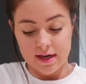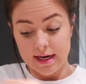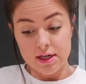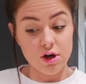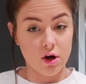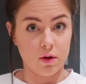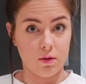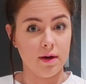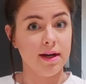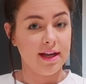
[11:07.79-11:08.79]
And I
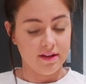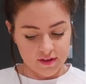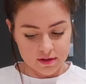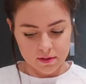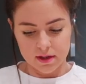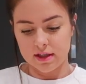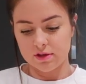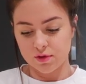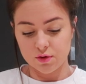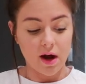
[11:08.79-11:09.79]
know if this was a
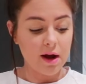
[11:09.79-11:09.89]
last resort,